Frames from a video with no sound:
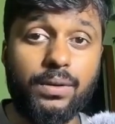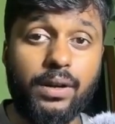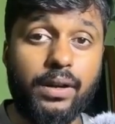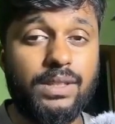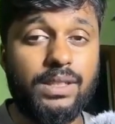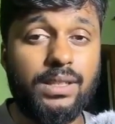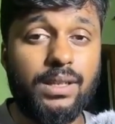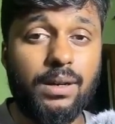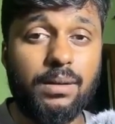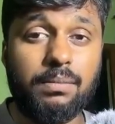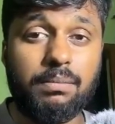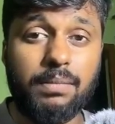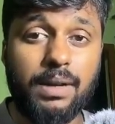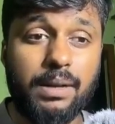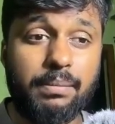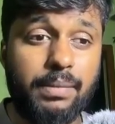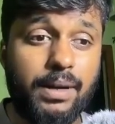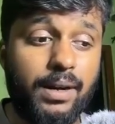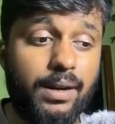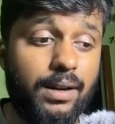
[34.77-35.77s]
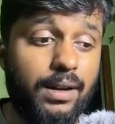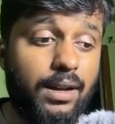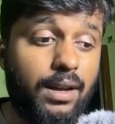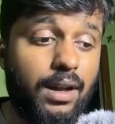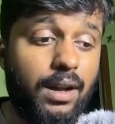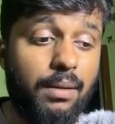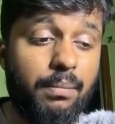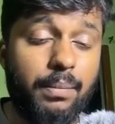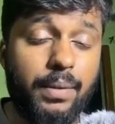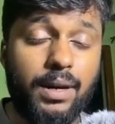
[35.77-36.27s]
and yeah, my bad.
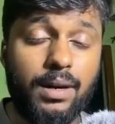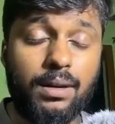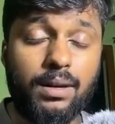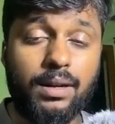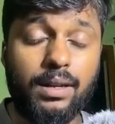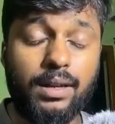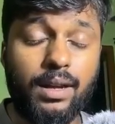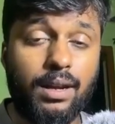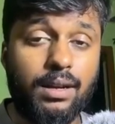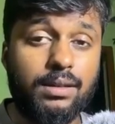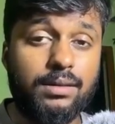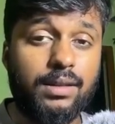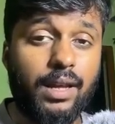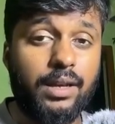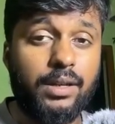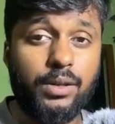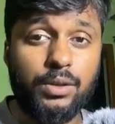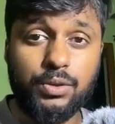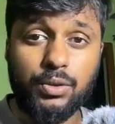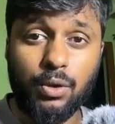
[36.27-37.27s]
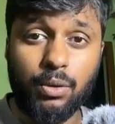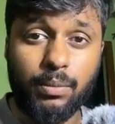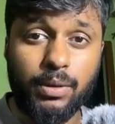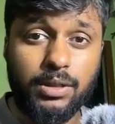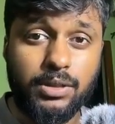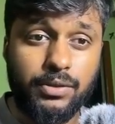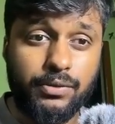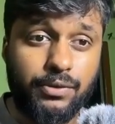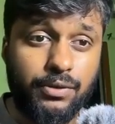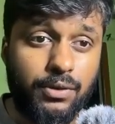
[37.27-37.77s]
But yeah, thank you so
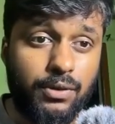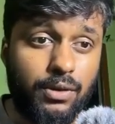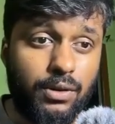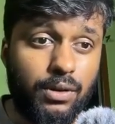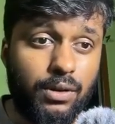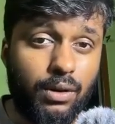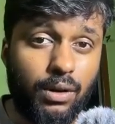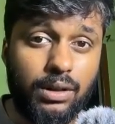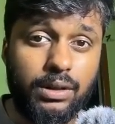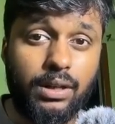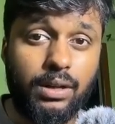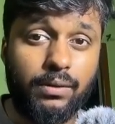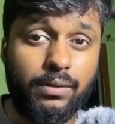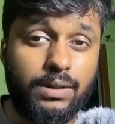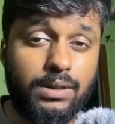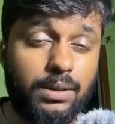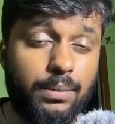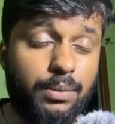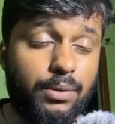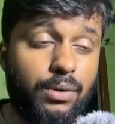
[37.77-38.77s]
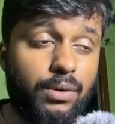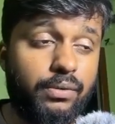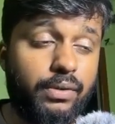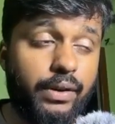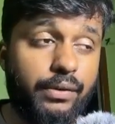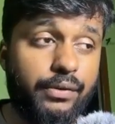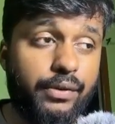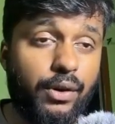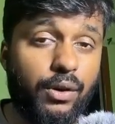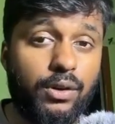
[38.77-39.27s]
much for all the love and support. We
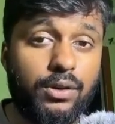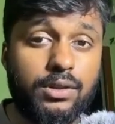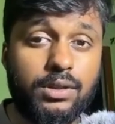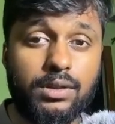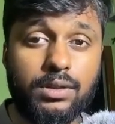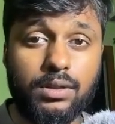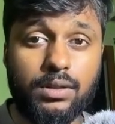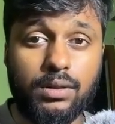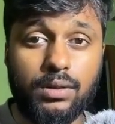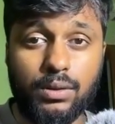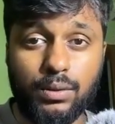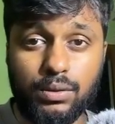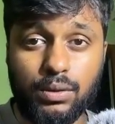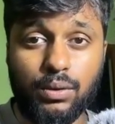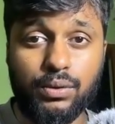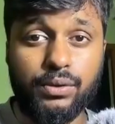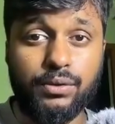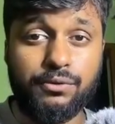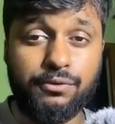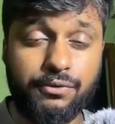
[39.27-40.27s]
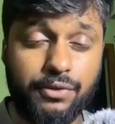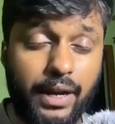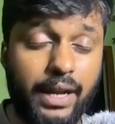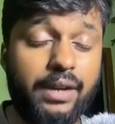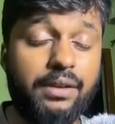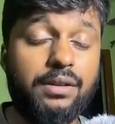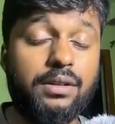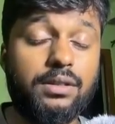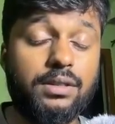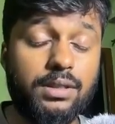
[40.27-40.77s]
have crossed
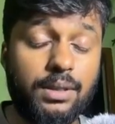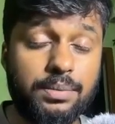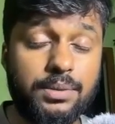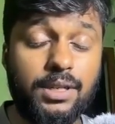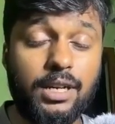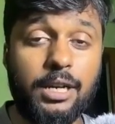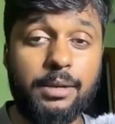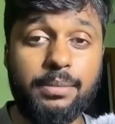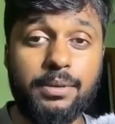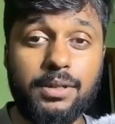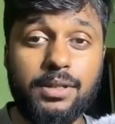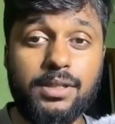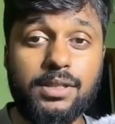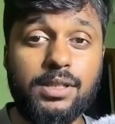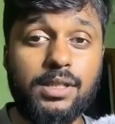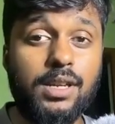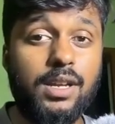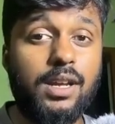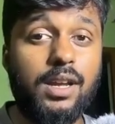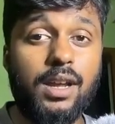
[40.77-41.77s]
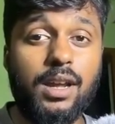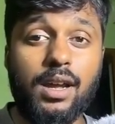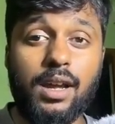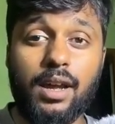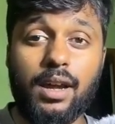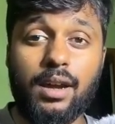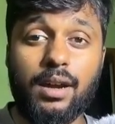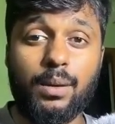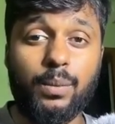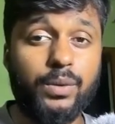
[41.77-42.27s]
2,500 subscribers.
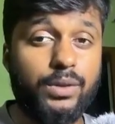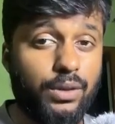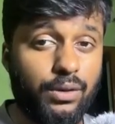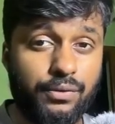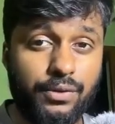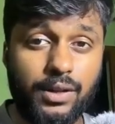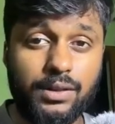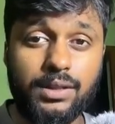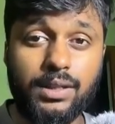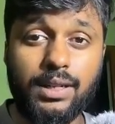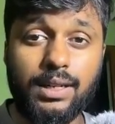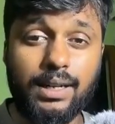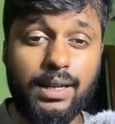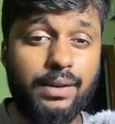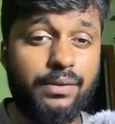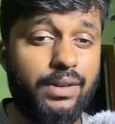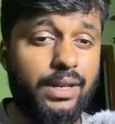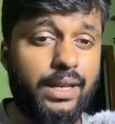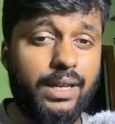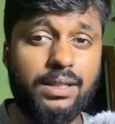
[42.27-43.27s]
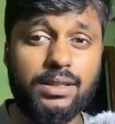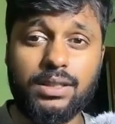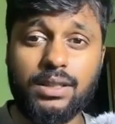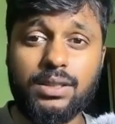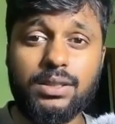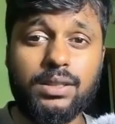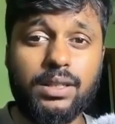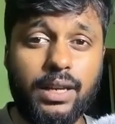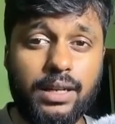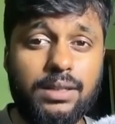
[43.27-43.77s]
And without further delay, we can
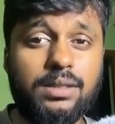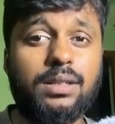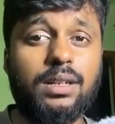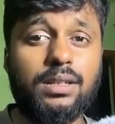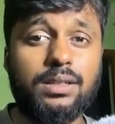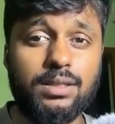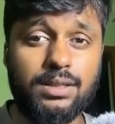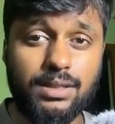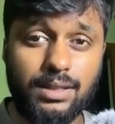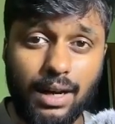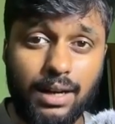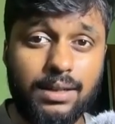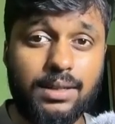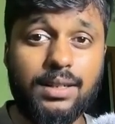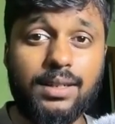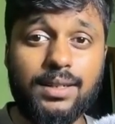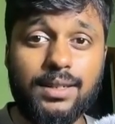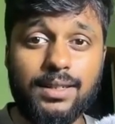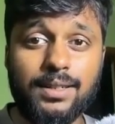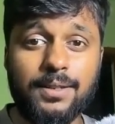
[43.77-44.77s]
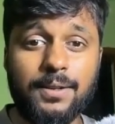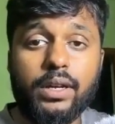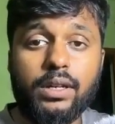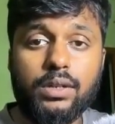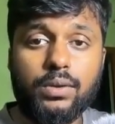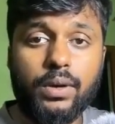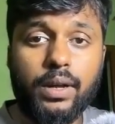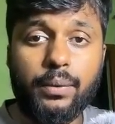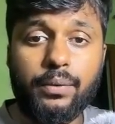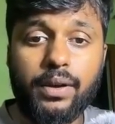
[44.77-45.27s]
just get started.
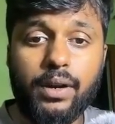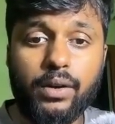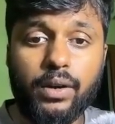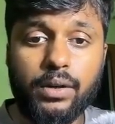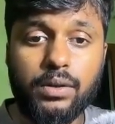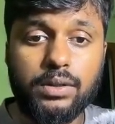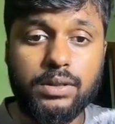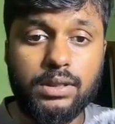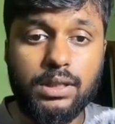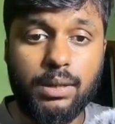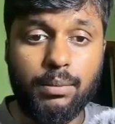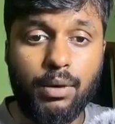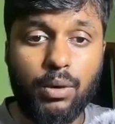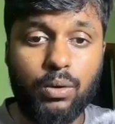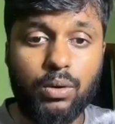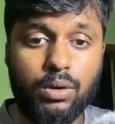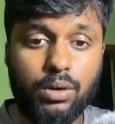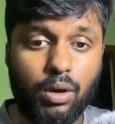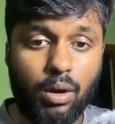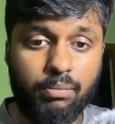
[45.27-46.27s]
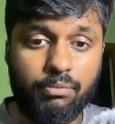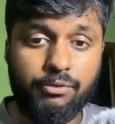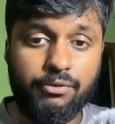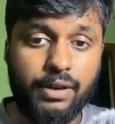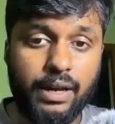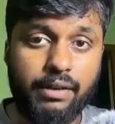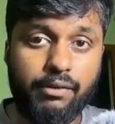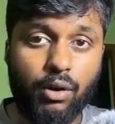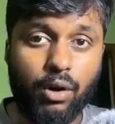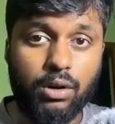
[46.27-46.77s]
Today, we are going to see about top
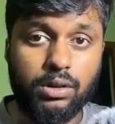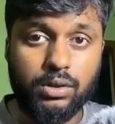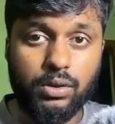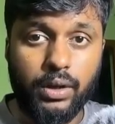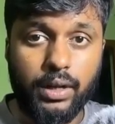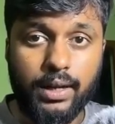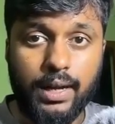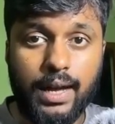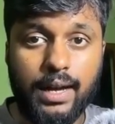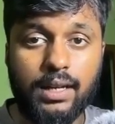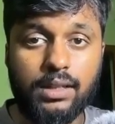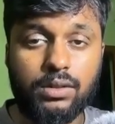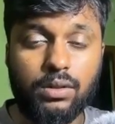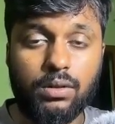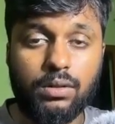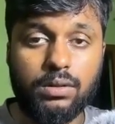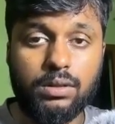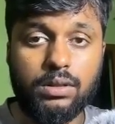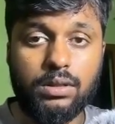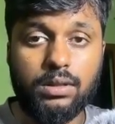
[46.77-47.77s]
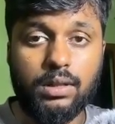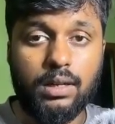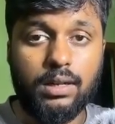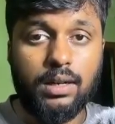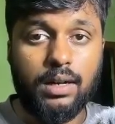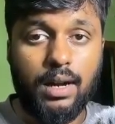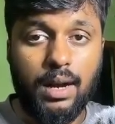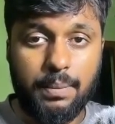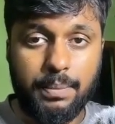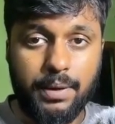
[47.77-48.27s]
five ongoing hackathons that are
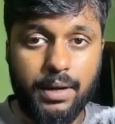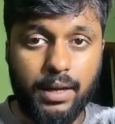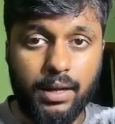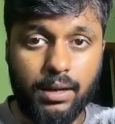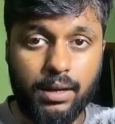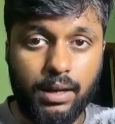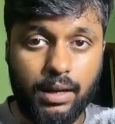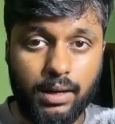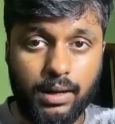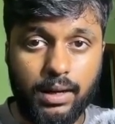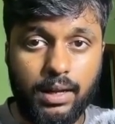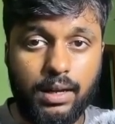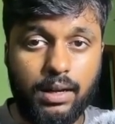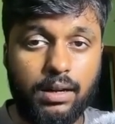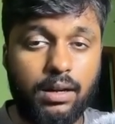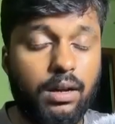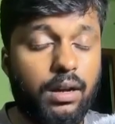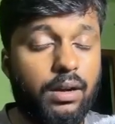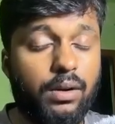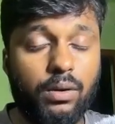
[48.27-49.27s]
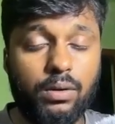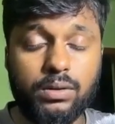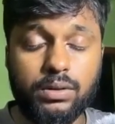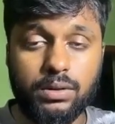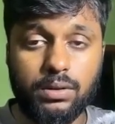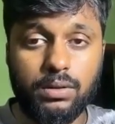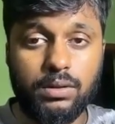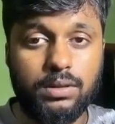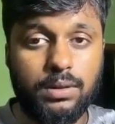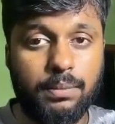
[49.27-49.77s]
happening in India and
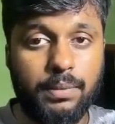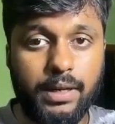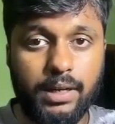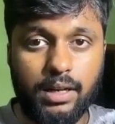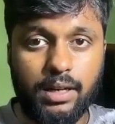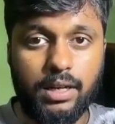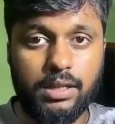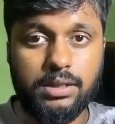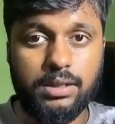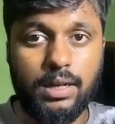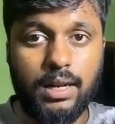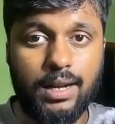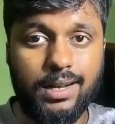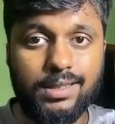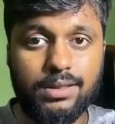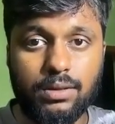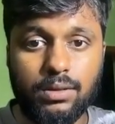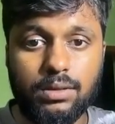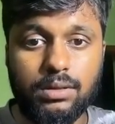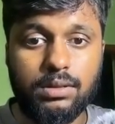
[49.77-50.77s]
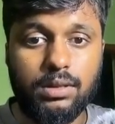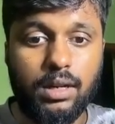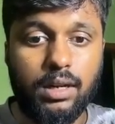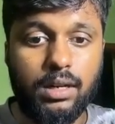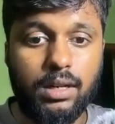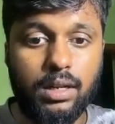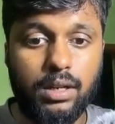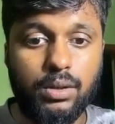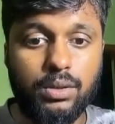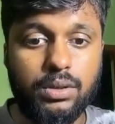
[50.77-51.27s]
also some international hackathons
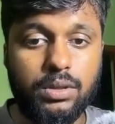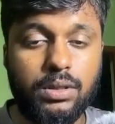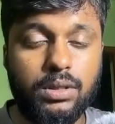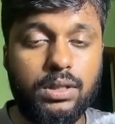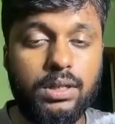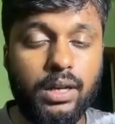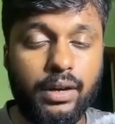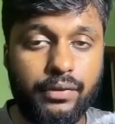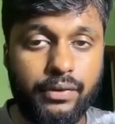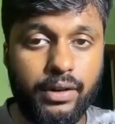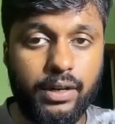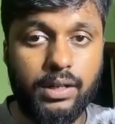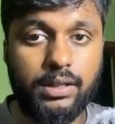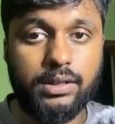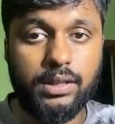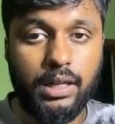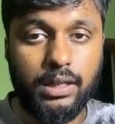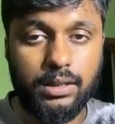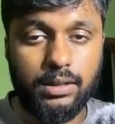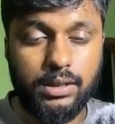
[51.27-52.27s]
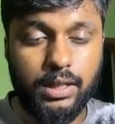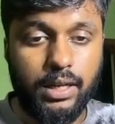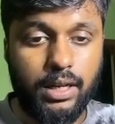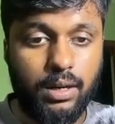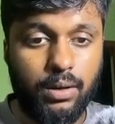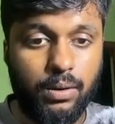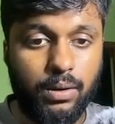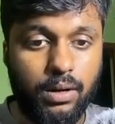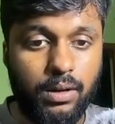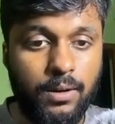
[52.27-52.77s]
that you should definitely check
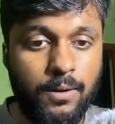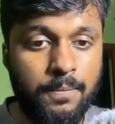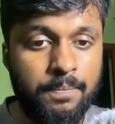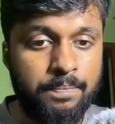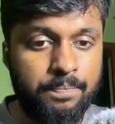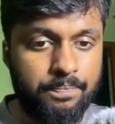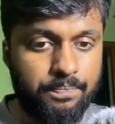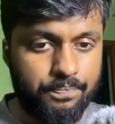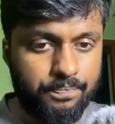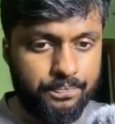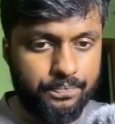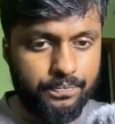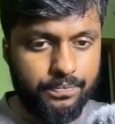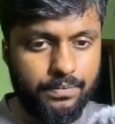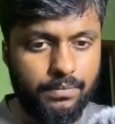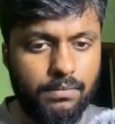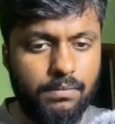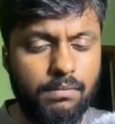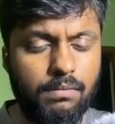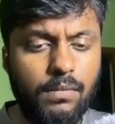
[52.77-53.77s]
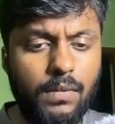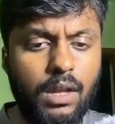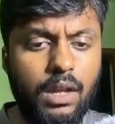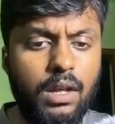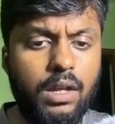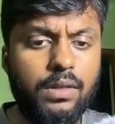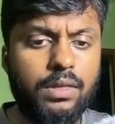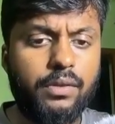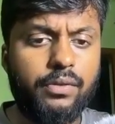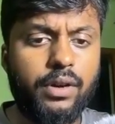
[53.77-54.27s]
out.
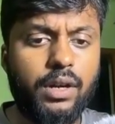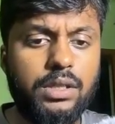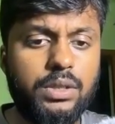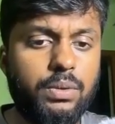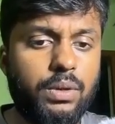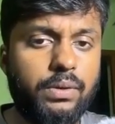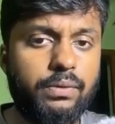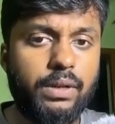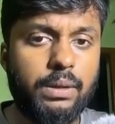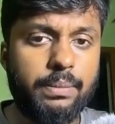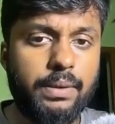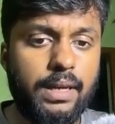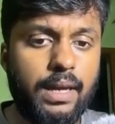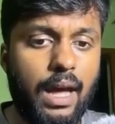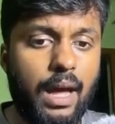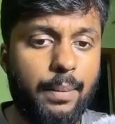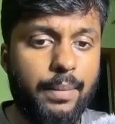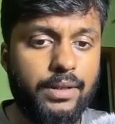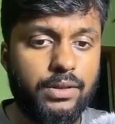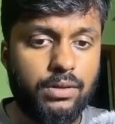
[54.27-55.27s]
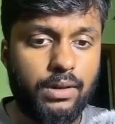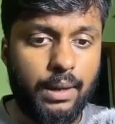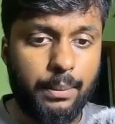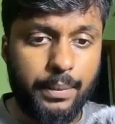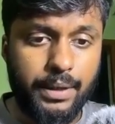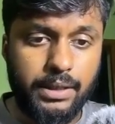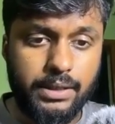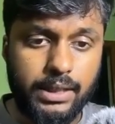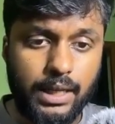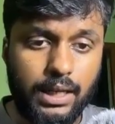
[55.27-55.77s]
The first one will be Amazon
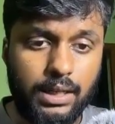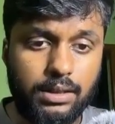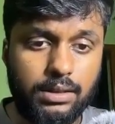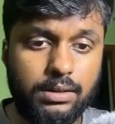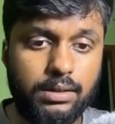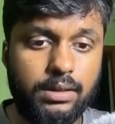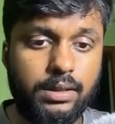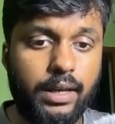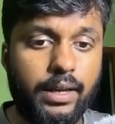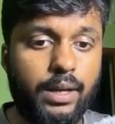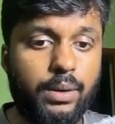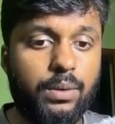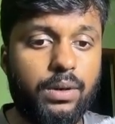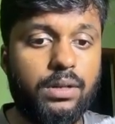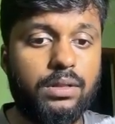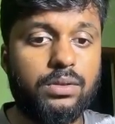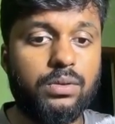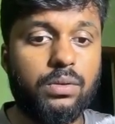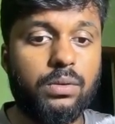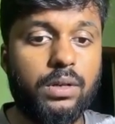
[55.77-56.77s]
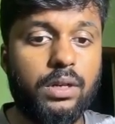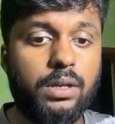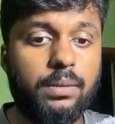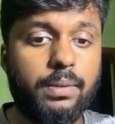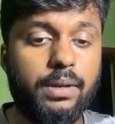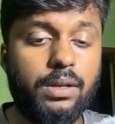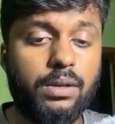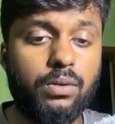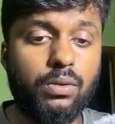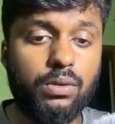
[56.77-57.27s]
ML Challenge. The second one is going to
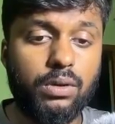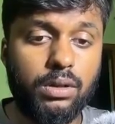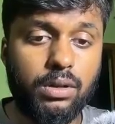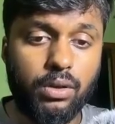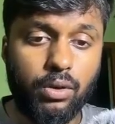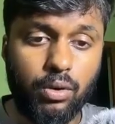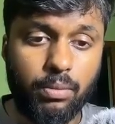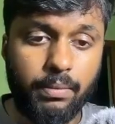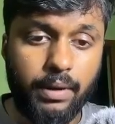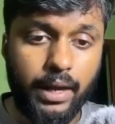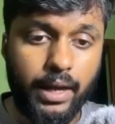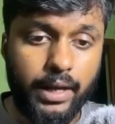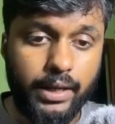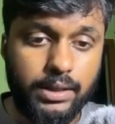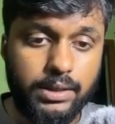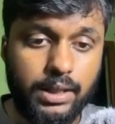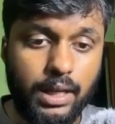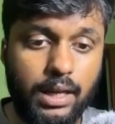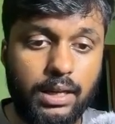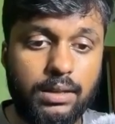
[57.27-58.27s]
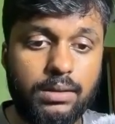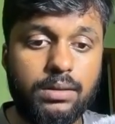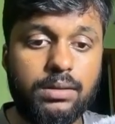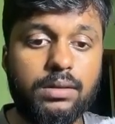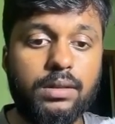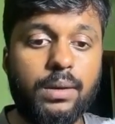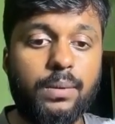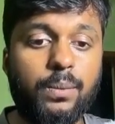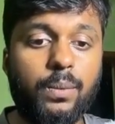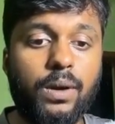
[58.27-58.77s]
be Google Chrome AI Challenge.
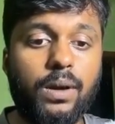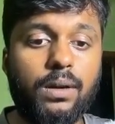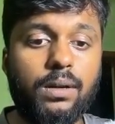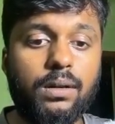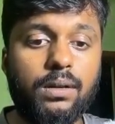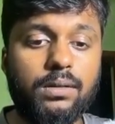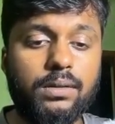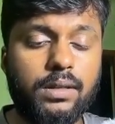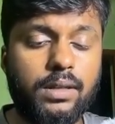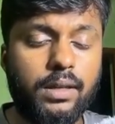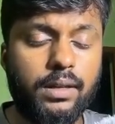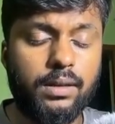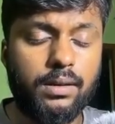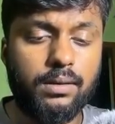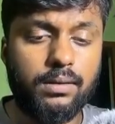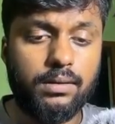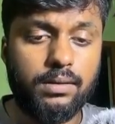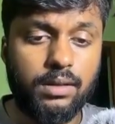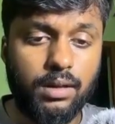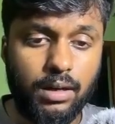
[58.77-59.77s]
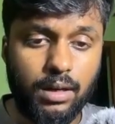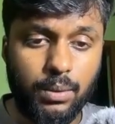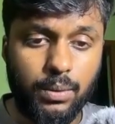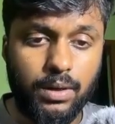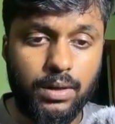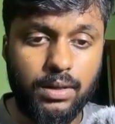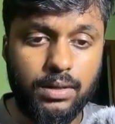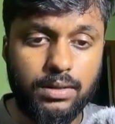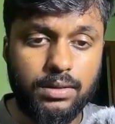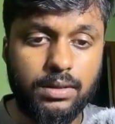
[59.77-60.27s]
Then third
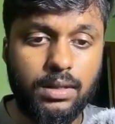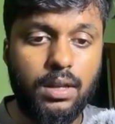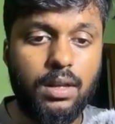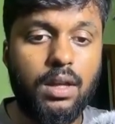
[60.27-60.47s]
one is